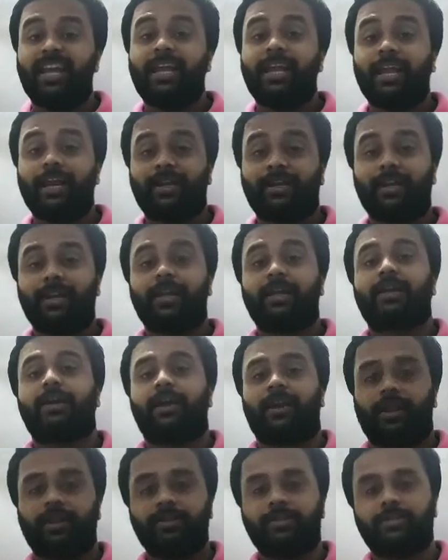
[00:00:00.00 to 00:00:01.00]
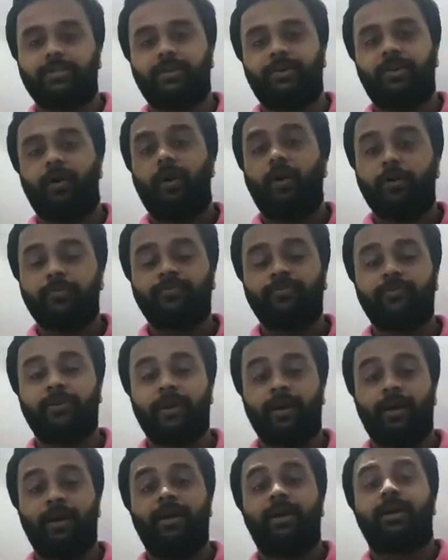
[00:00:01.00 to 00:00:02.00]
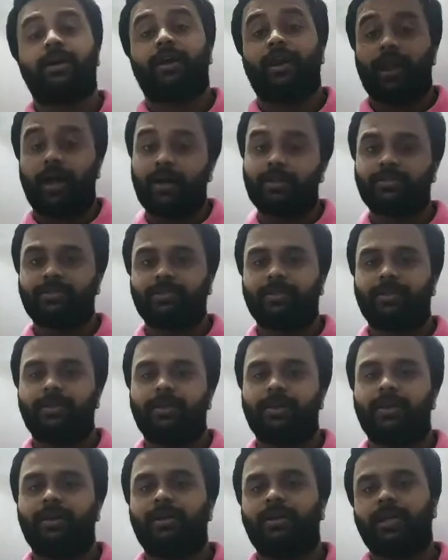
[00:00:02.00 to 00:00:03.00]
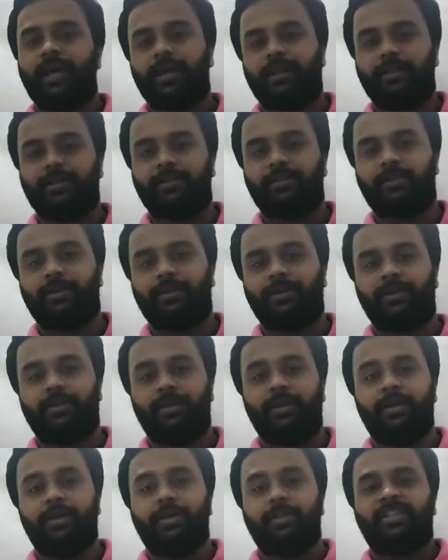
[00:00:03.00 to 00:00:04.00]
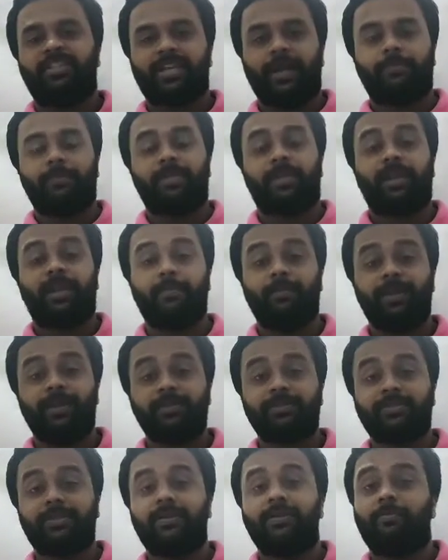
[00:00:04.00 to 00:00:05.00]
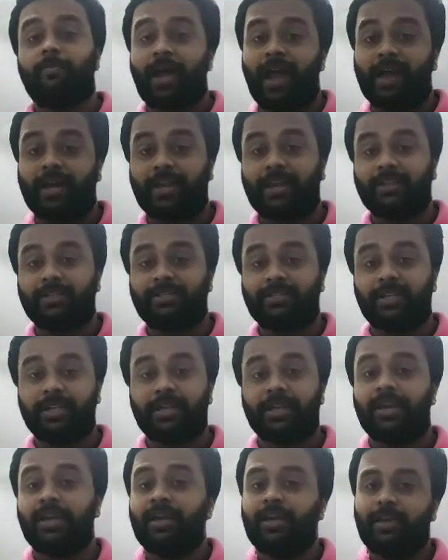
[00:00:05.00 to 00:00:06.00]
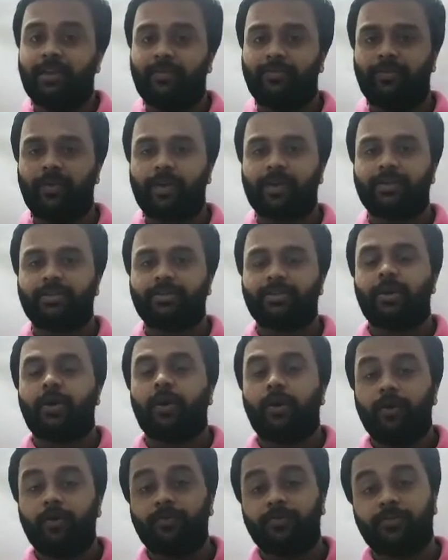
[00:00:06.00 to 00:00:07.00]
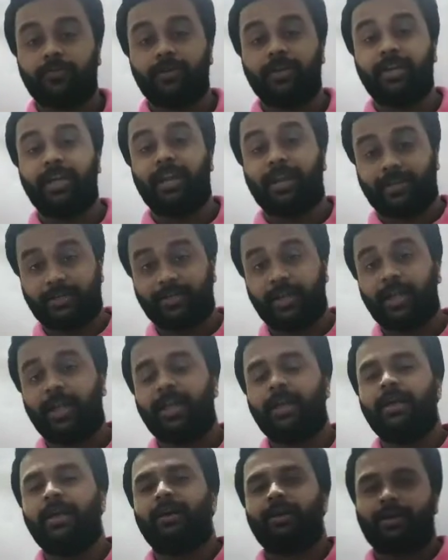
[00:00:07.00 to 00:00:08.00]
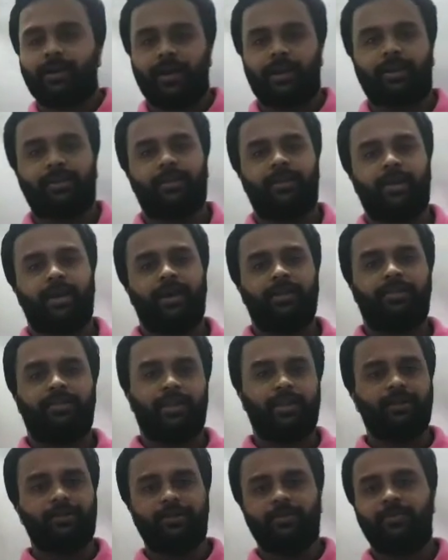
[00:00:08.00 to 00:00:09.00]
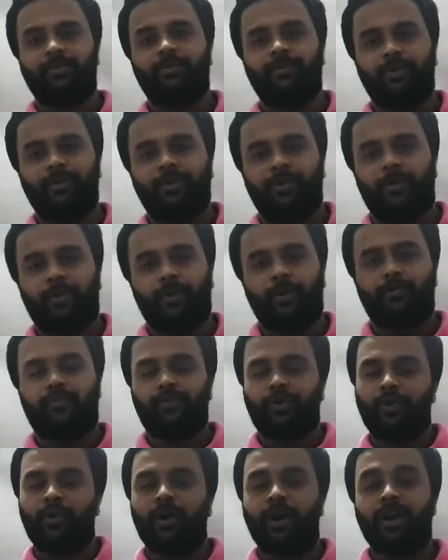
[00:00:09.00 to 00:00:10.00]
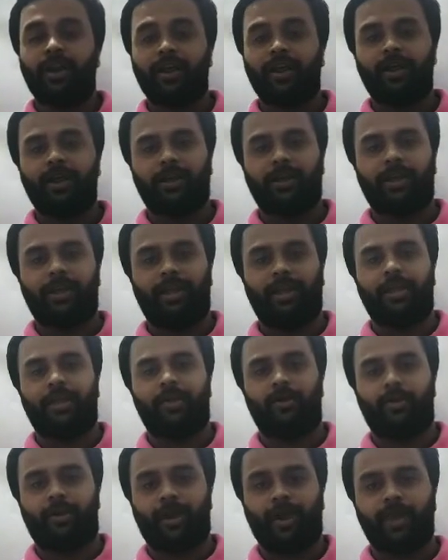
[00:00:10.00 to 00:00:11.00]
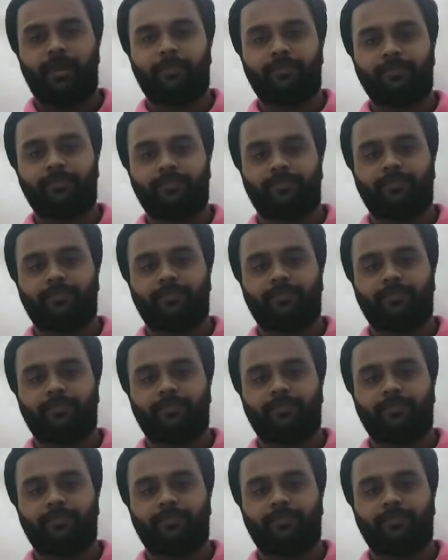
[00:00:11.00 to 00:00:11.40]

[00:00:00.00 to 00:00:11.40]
electric current of class 10th. The chapter name is magnetic effect of electric current. I think all of you are ready. Okay.